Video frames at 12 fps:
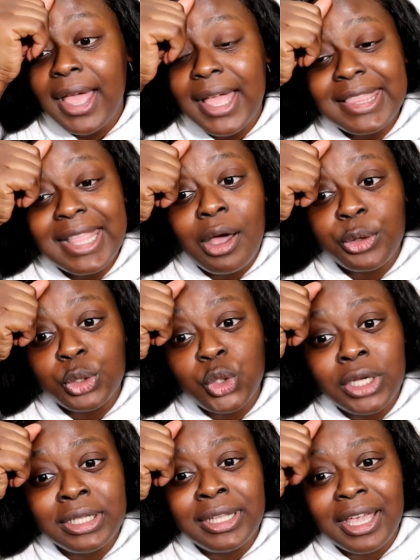and now you're
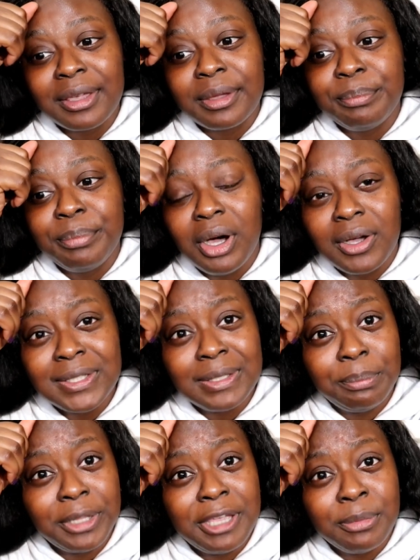trying to like pass
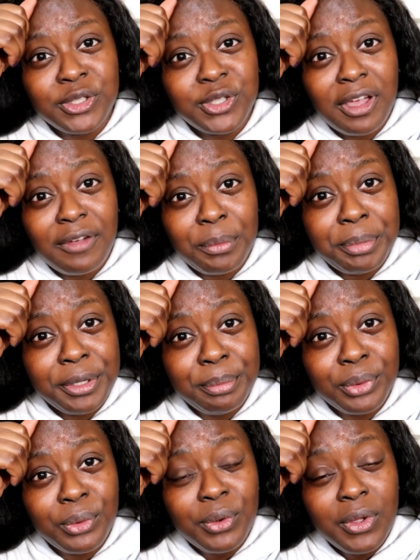the blame onto other
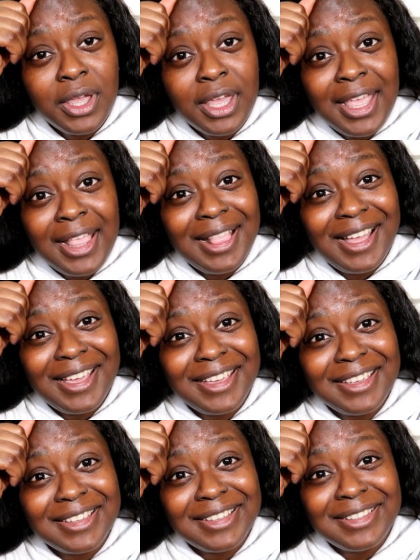people
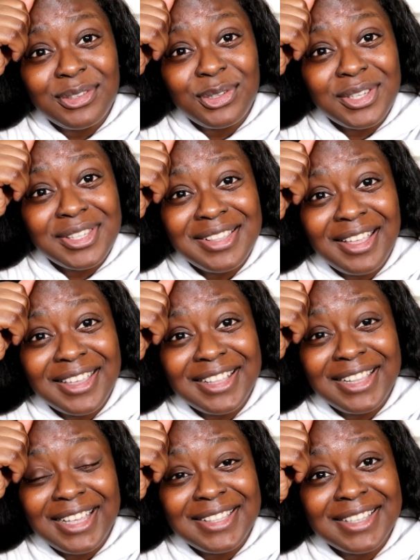like it's just like
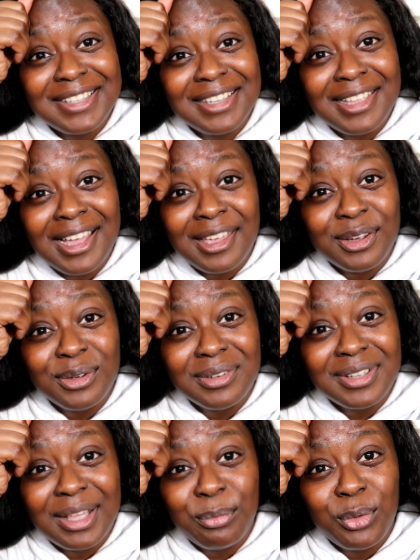classic
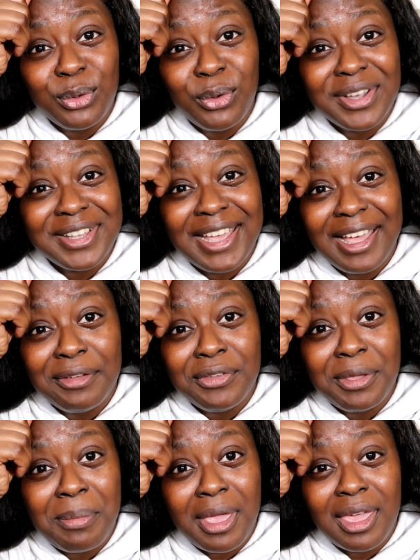denial and we're not gonna have
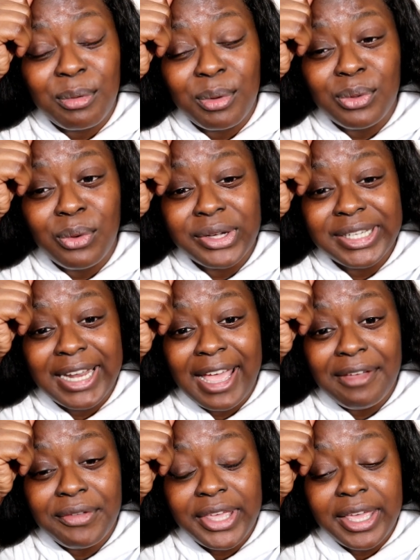it mate we're not gonna
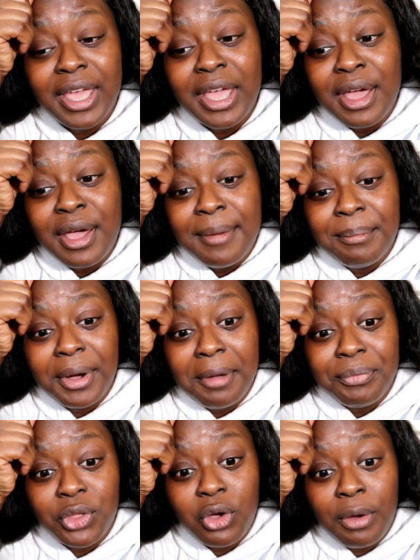have it but
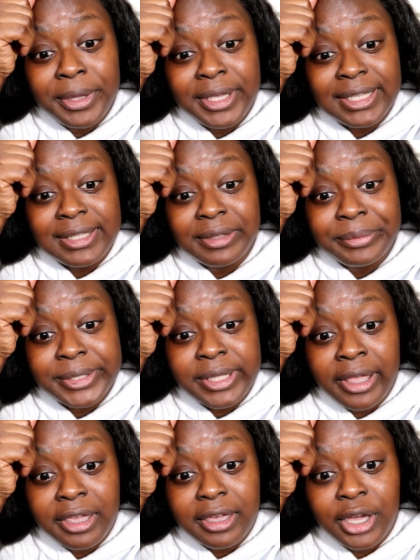um, the comment yesterday was
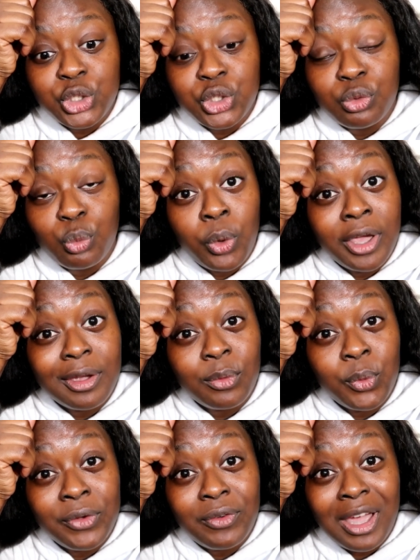like i shouldn't
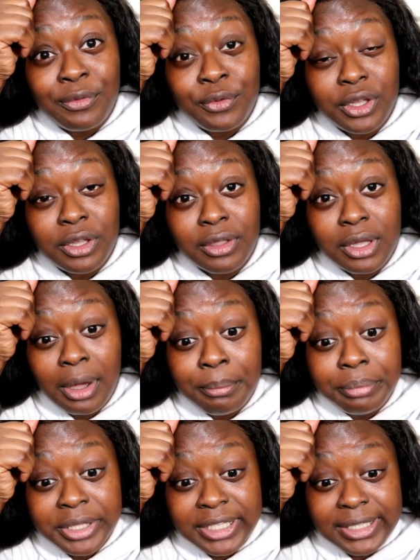work with african
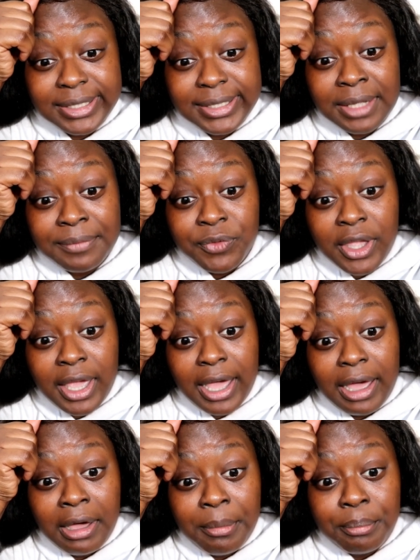companies
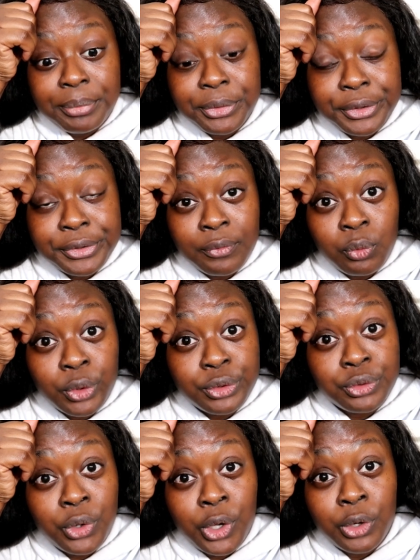um, because of
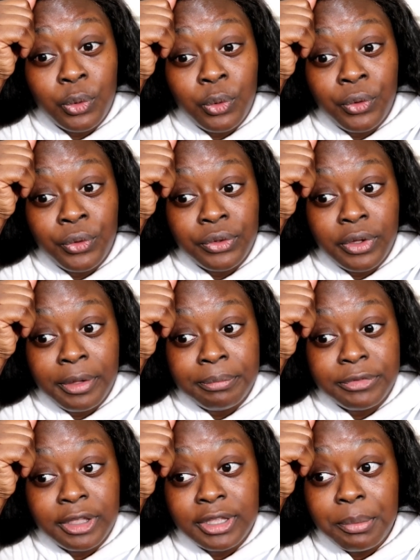what's going on
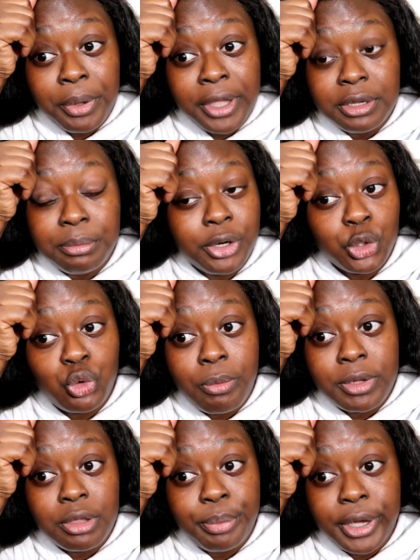um, they didn't put any pressure on
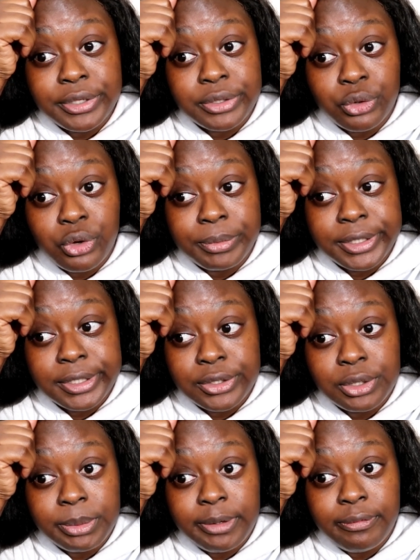me the person that commented
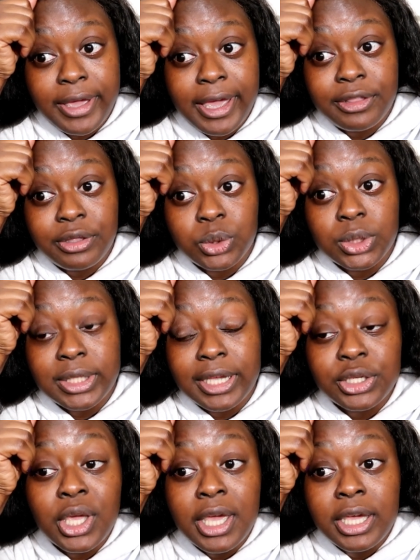to be fair they're just
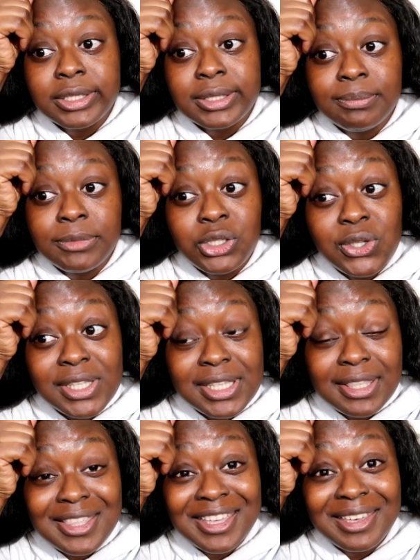like something you need
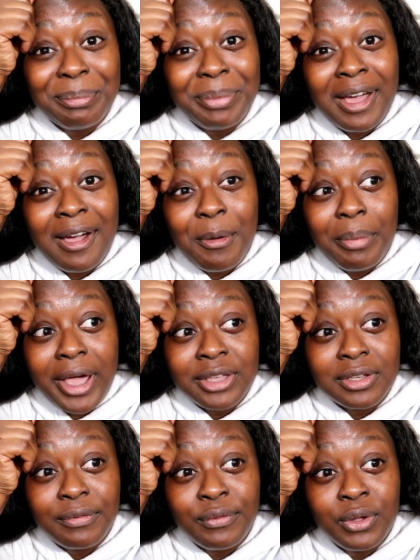to think about but i
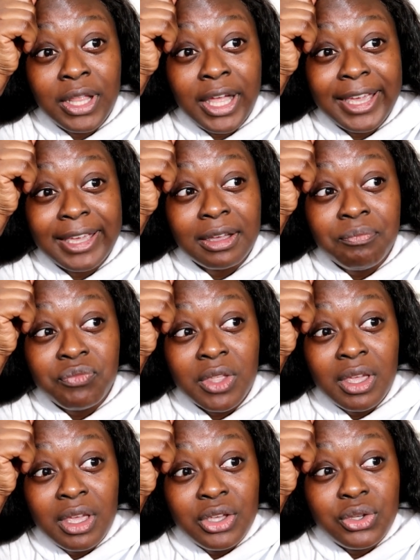just feel like
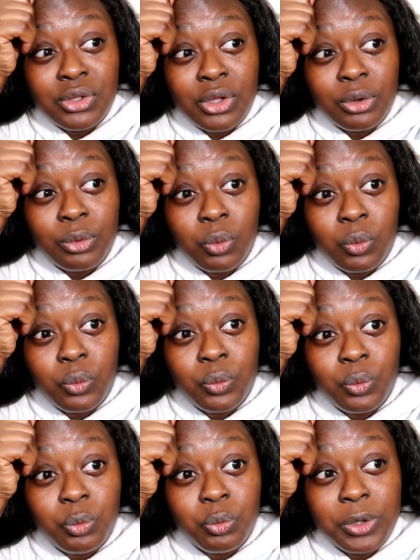you know
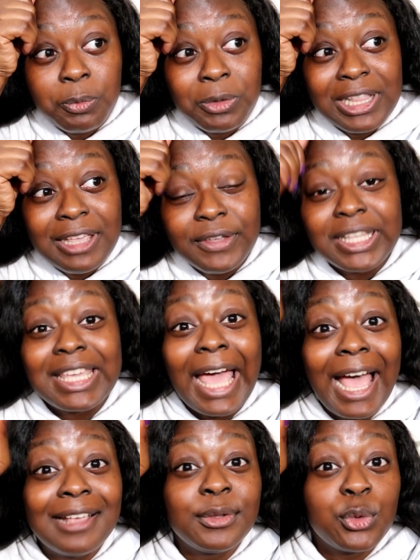we, we live in
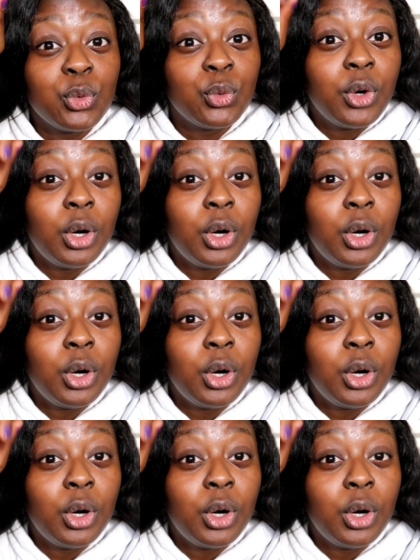cancel